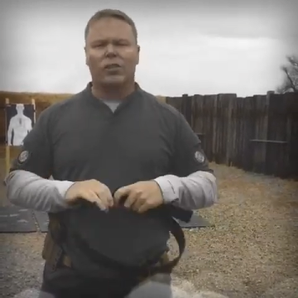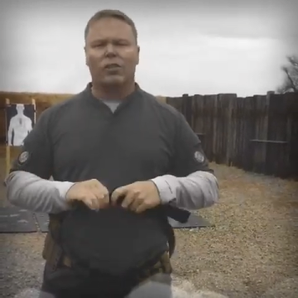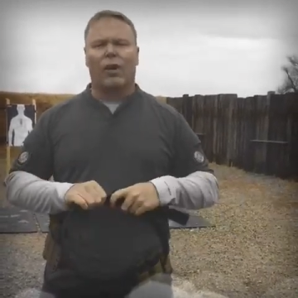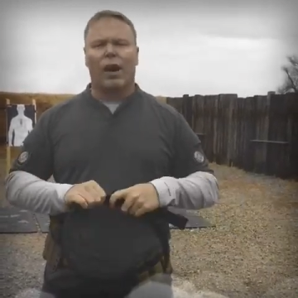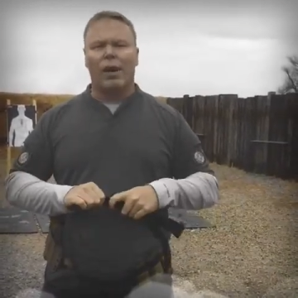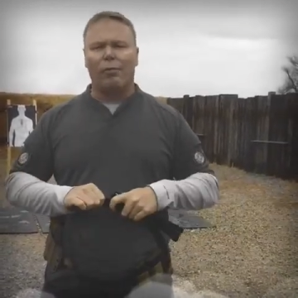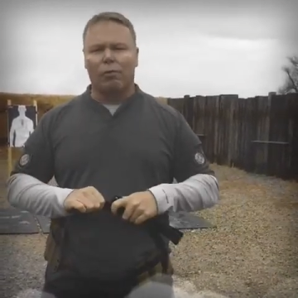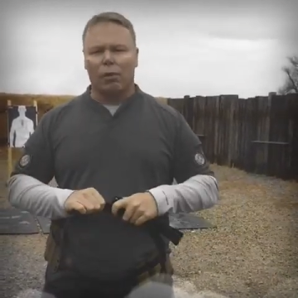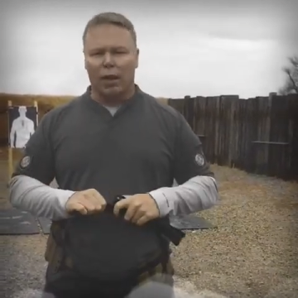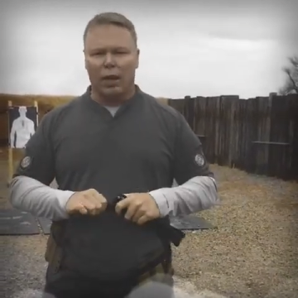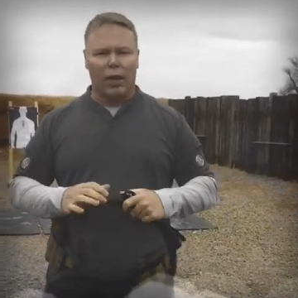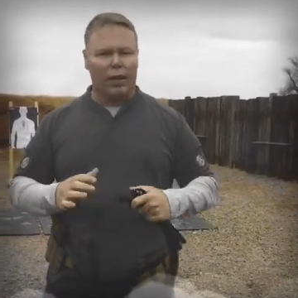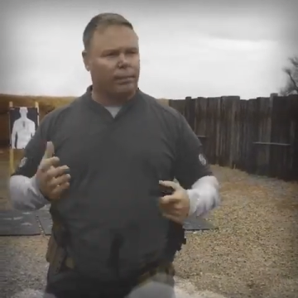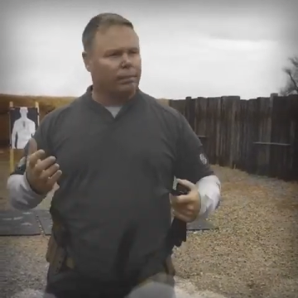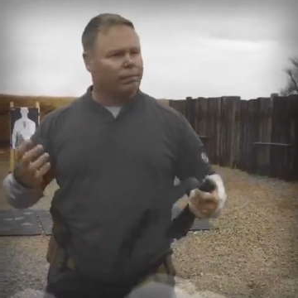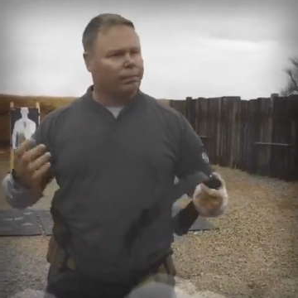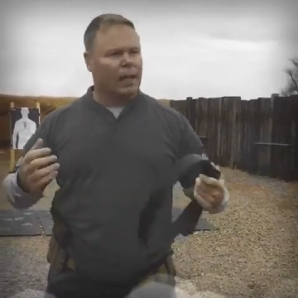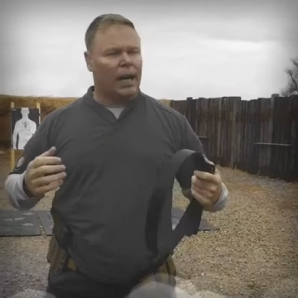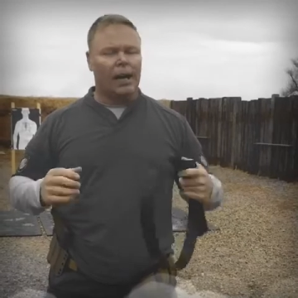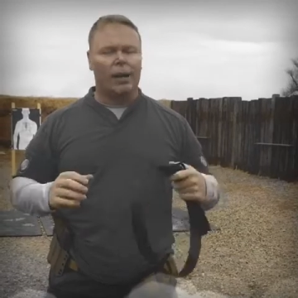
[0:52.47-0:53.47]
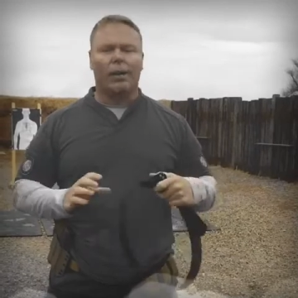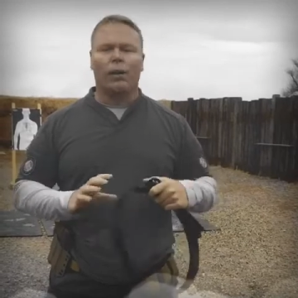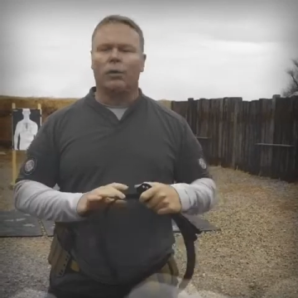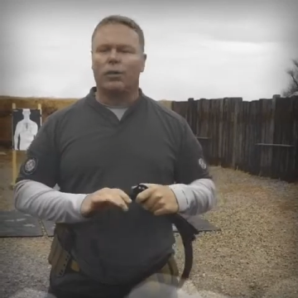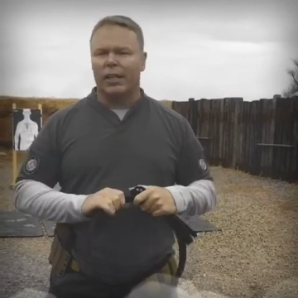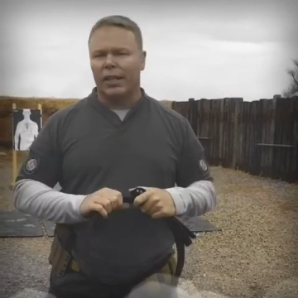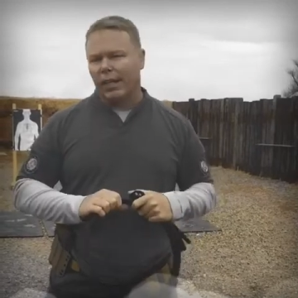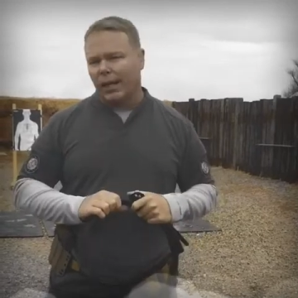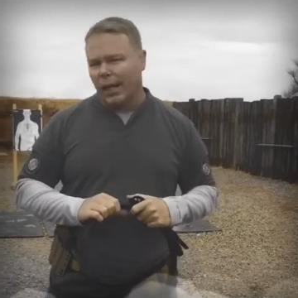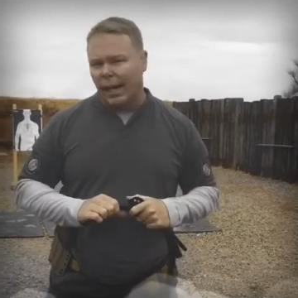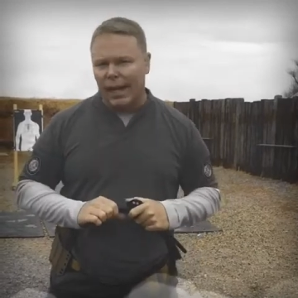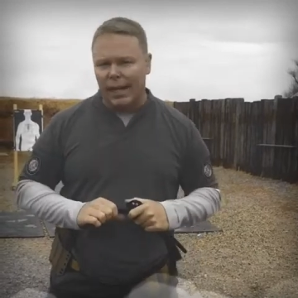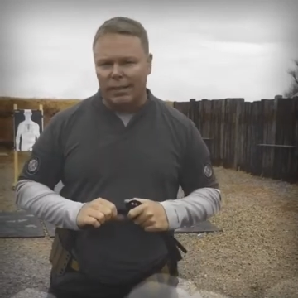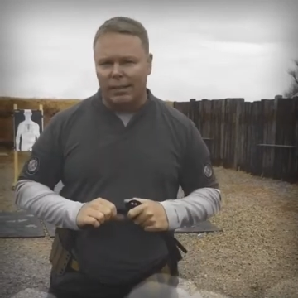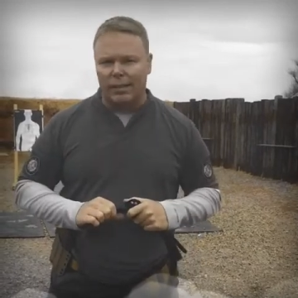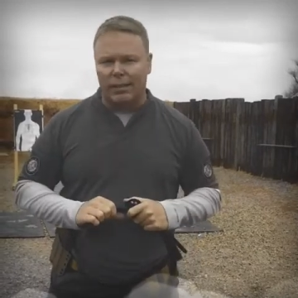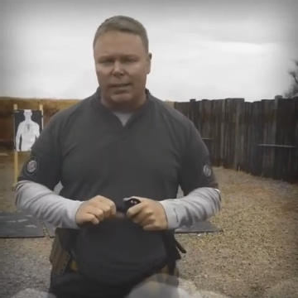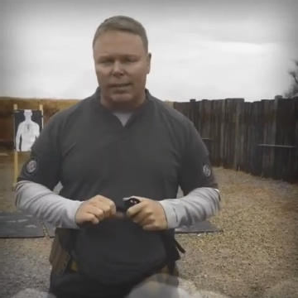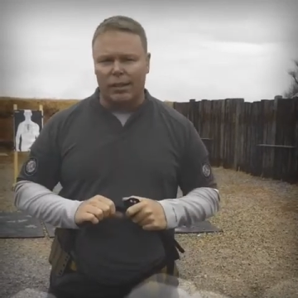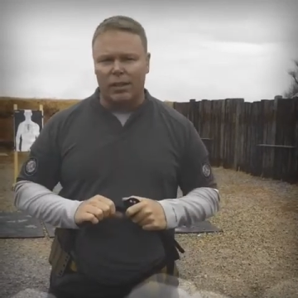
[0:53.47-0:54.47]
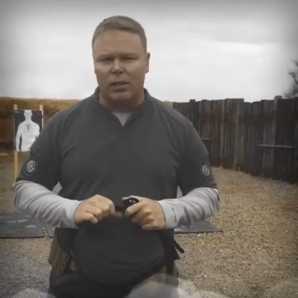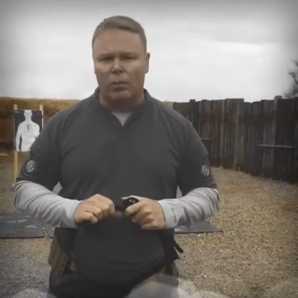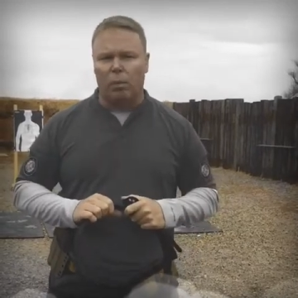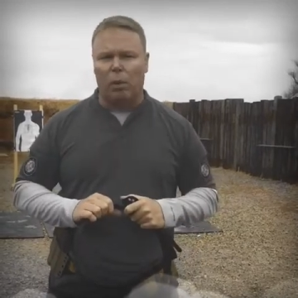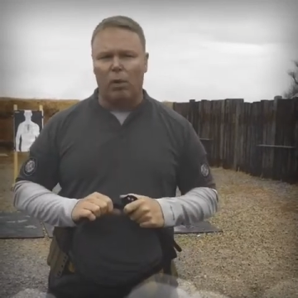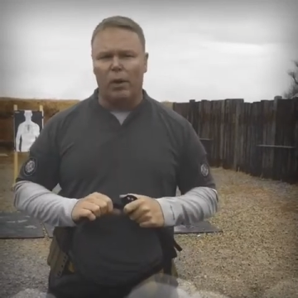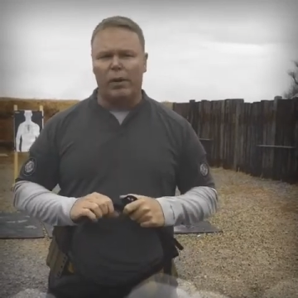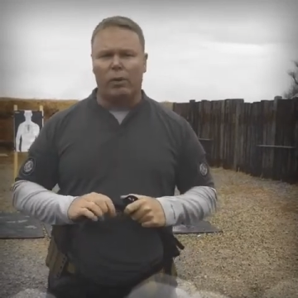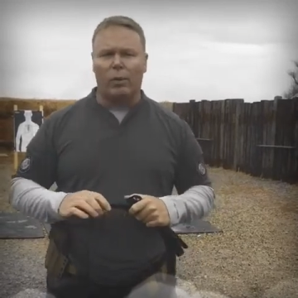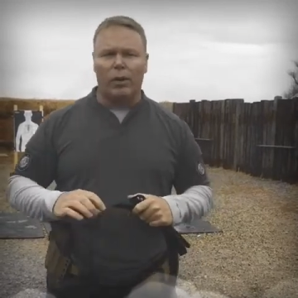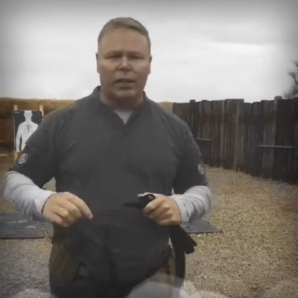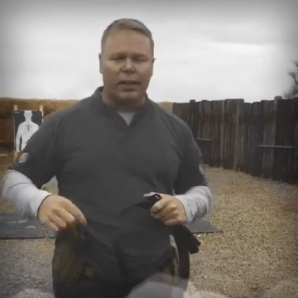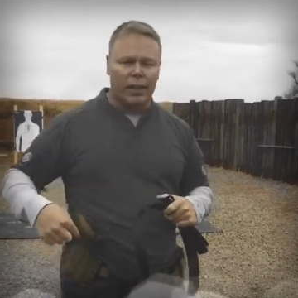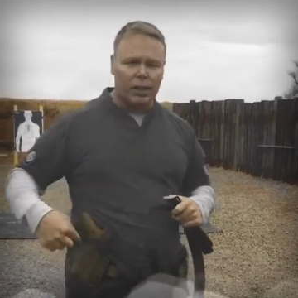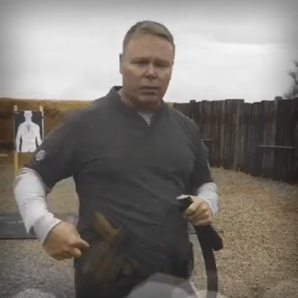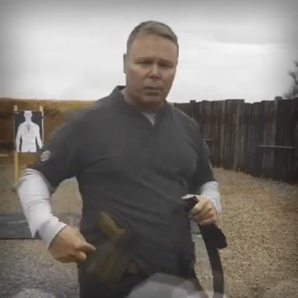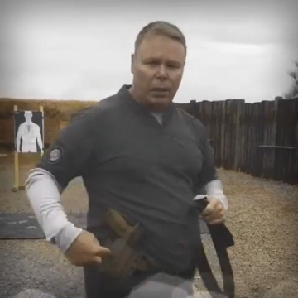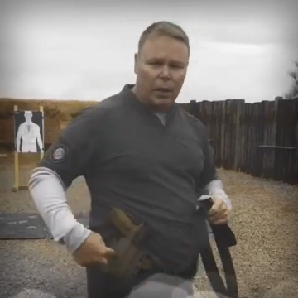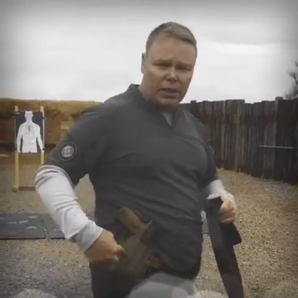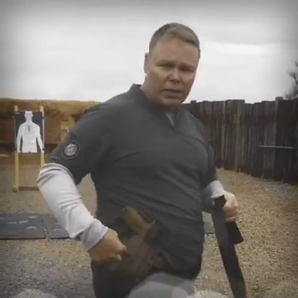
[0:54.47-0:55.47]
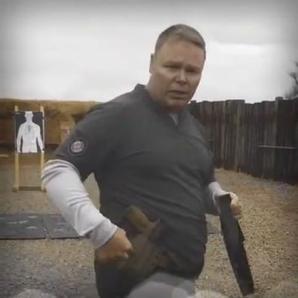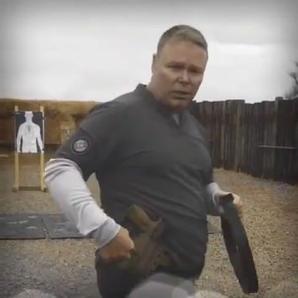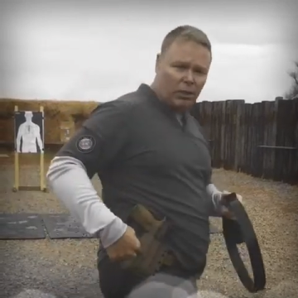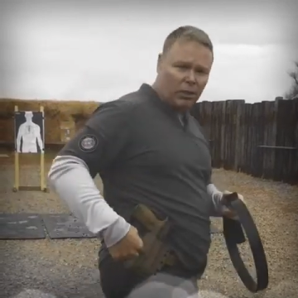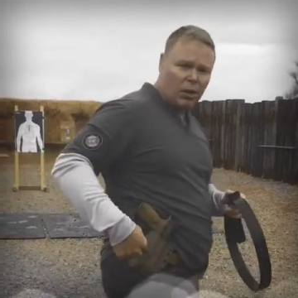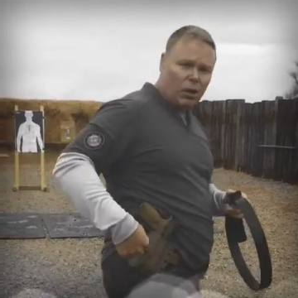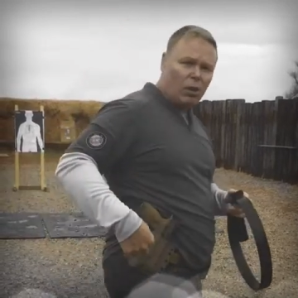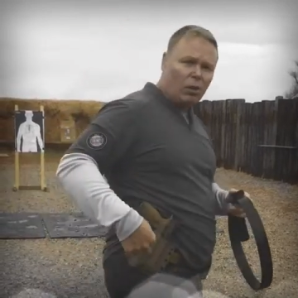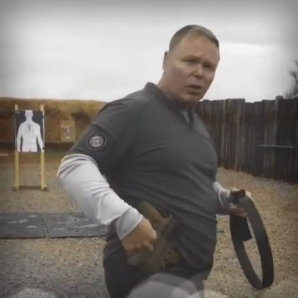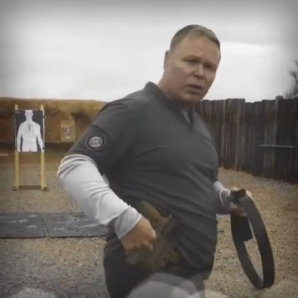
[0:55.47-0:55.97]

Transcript: So I've run, I don't know, 10 classes at this point with this pistol,